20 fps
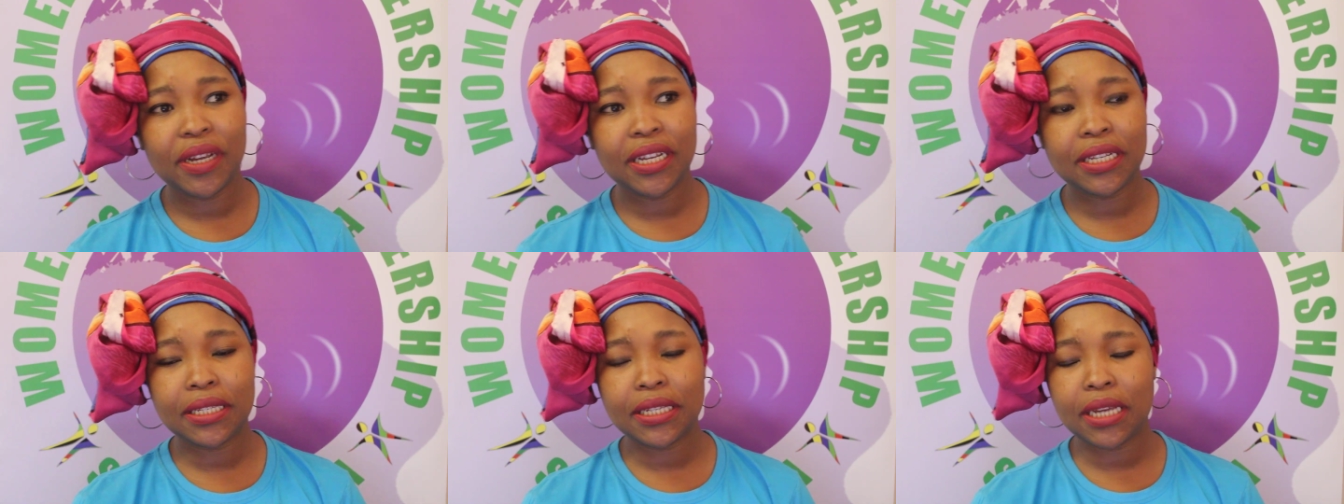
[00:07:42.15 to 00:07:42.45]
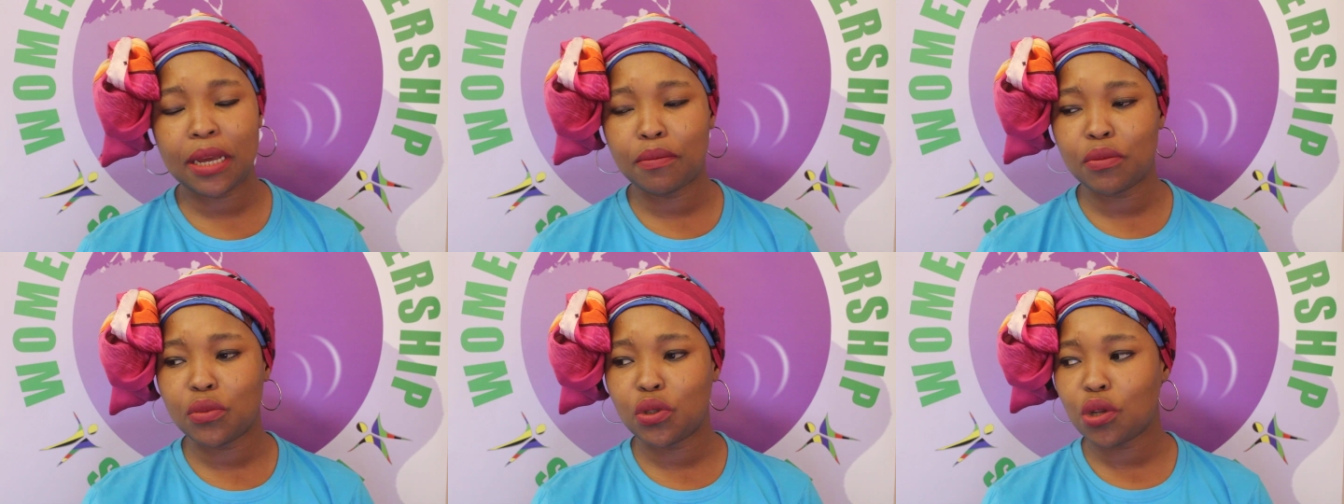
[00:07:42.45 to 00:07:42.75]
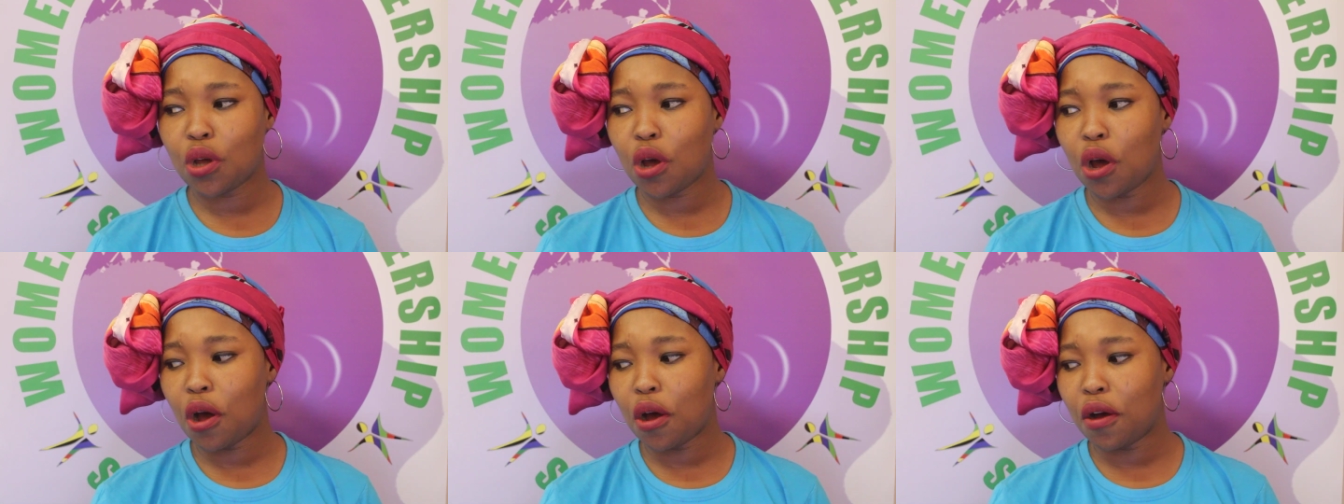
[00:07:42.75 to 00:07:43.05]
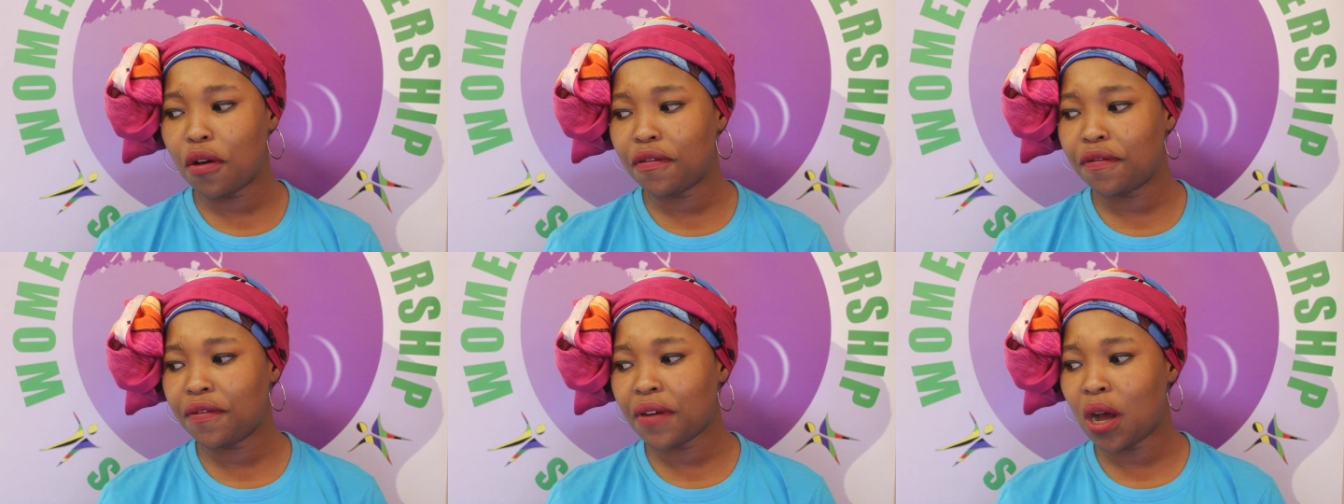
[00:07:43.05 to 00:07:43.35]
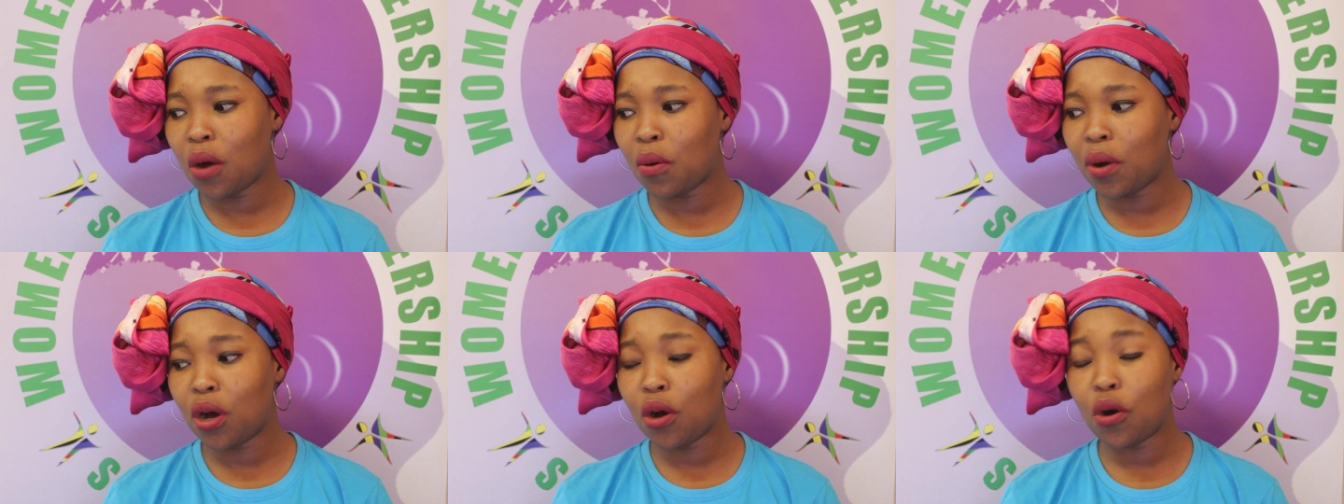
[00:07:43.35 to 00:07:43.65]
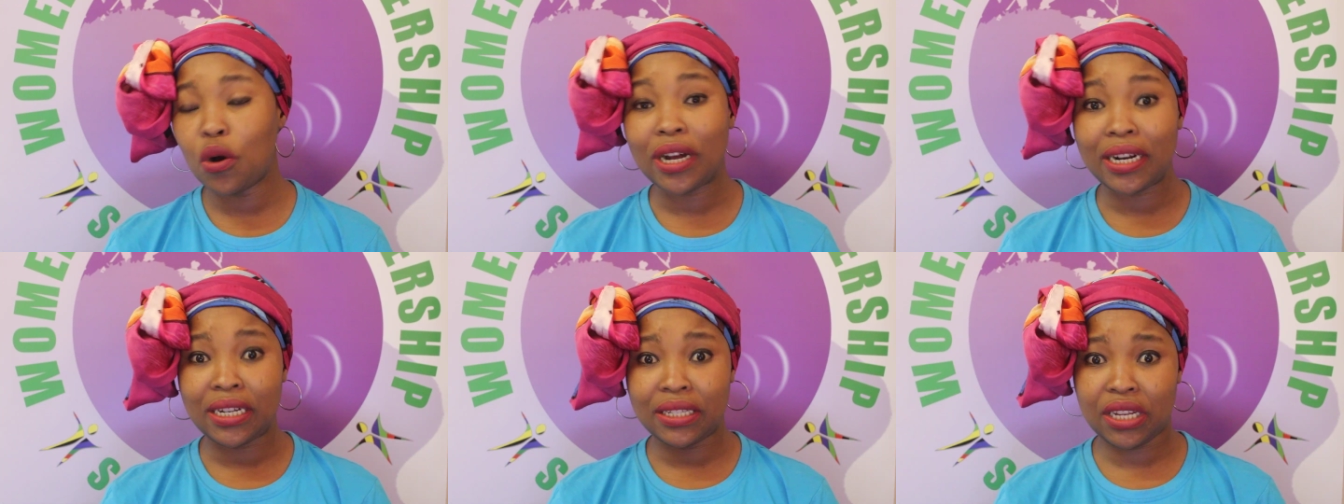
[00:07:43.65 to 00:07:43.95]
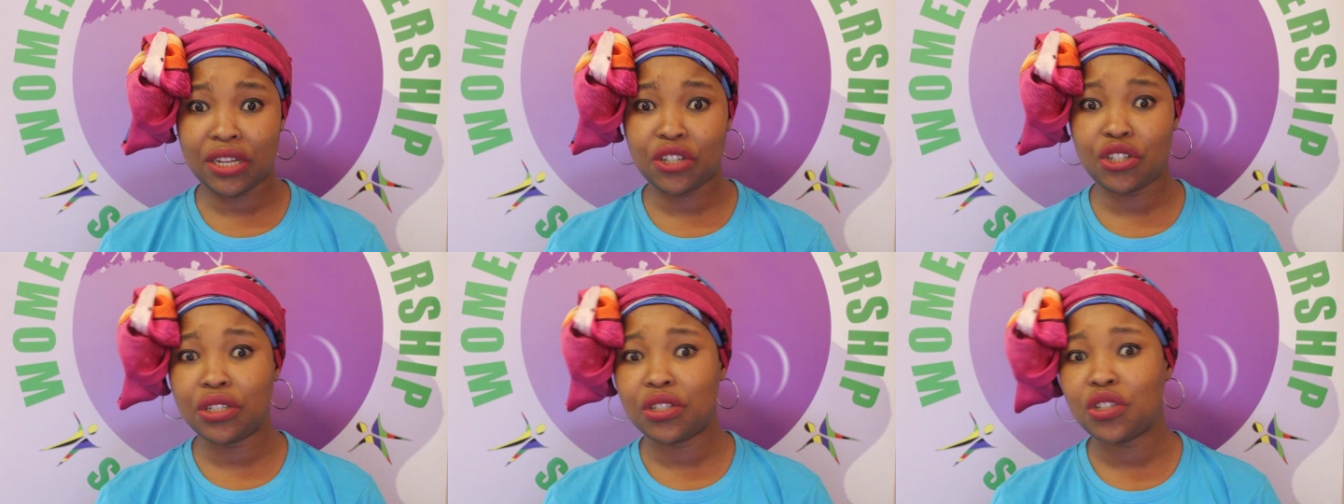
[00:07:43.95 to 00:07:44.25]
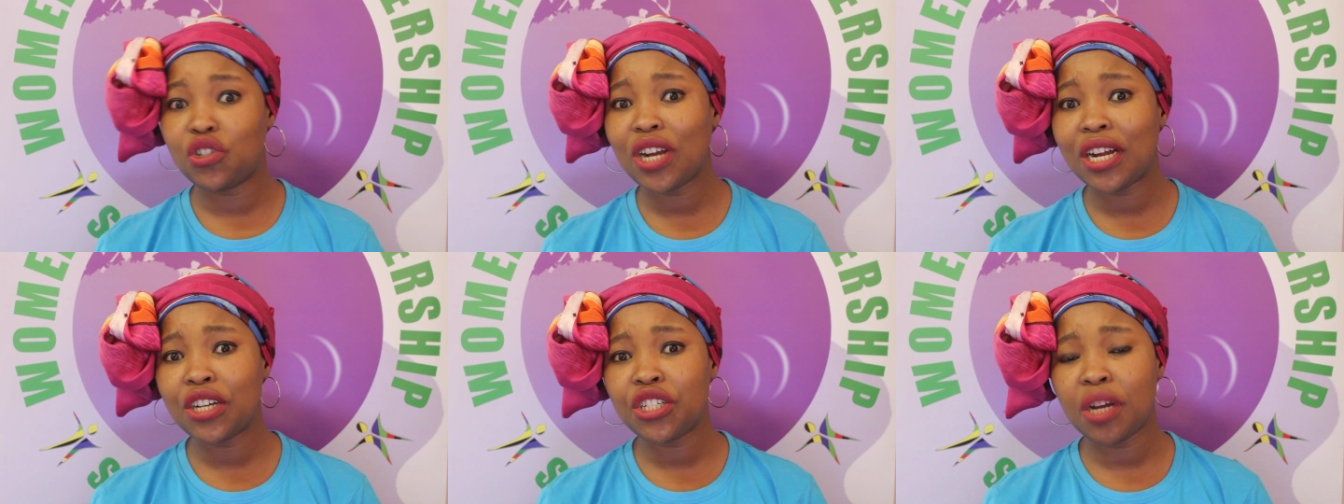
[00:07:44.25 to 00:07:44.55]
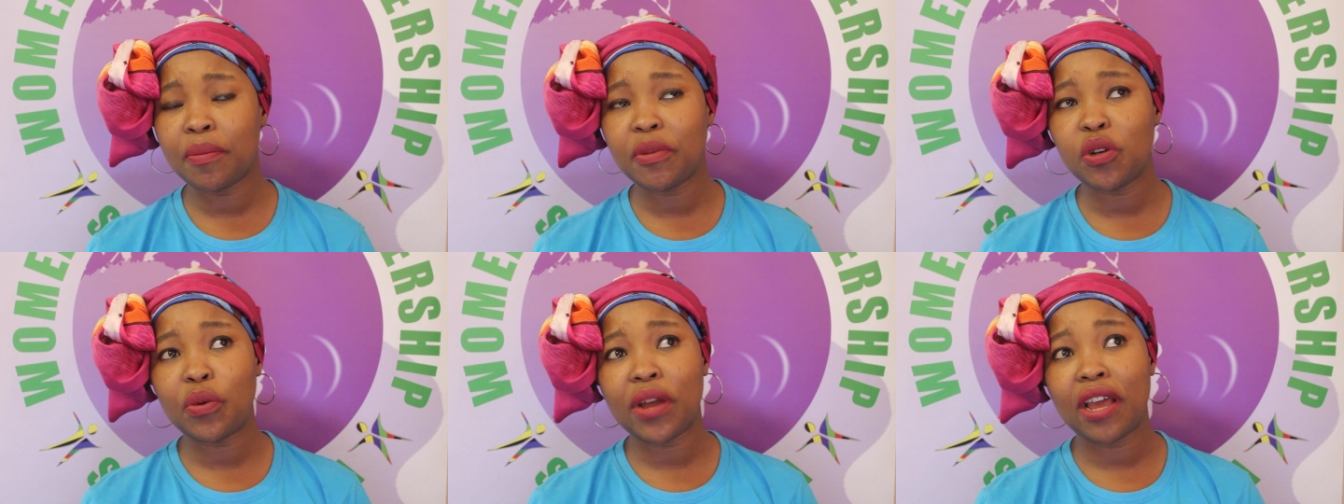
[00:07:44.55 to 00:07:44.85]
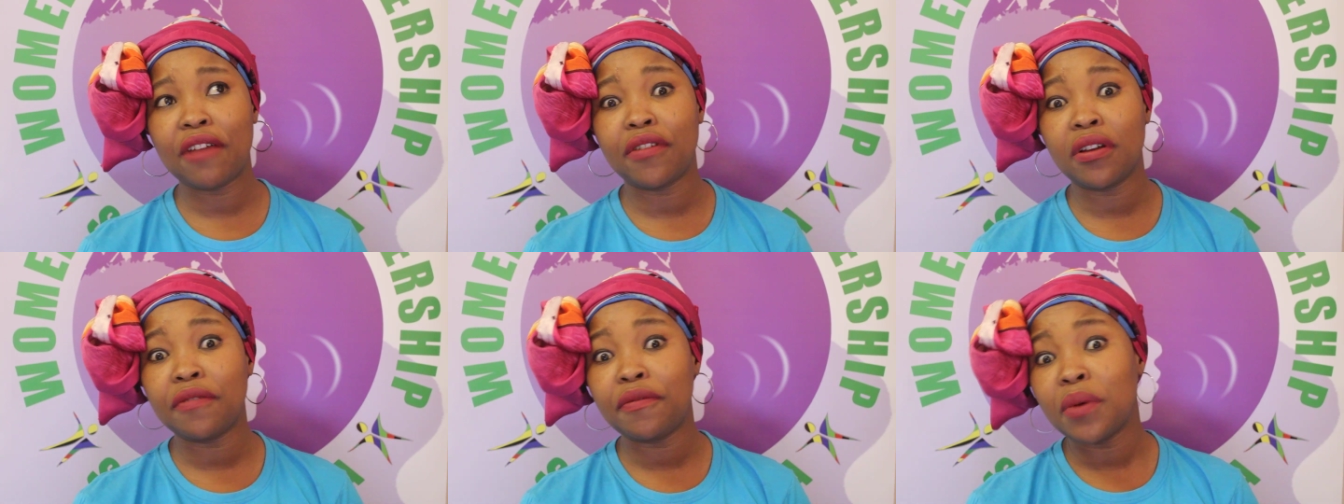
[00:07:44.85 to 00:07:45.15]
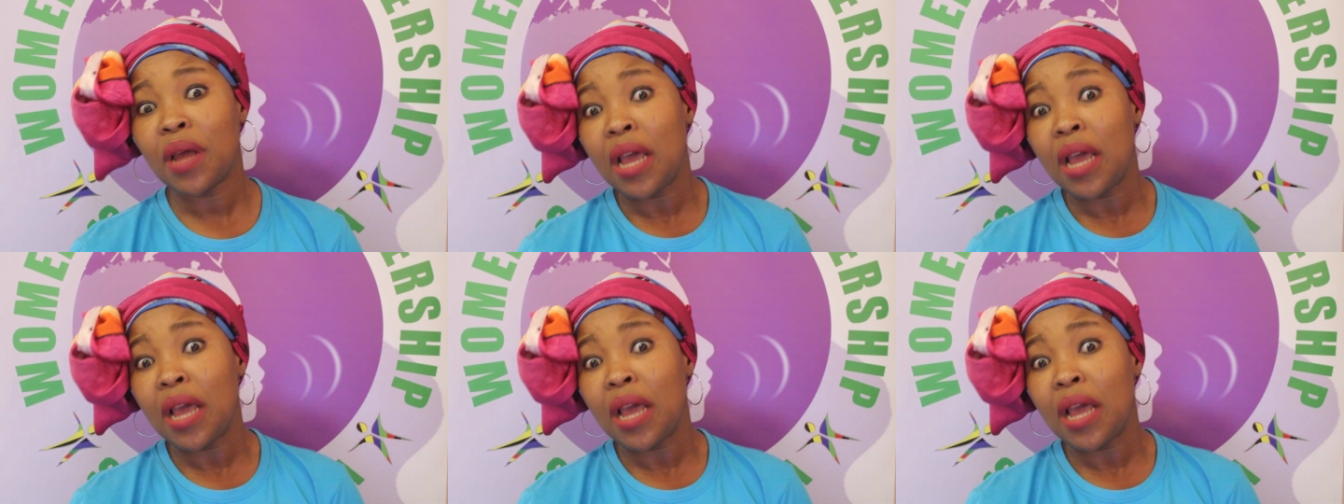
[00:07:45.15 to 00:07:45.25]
in terms of our organization structure. I mean, we have a,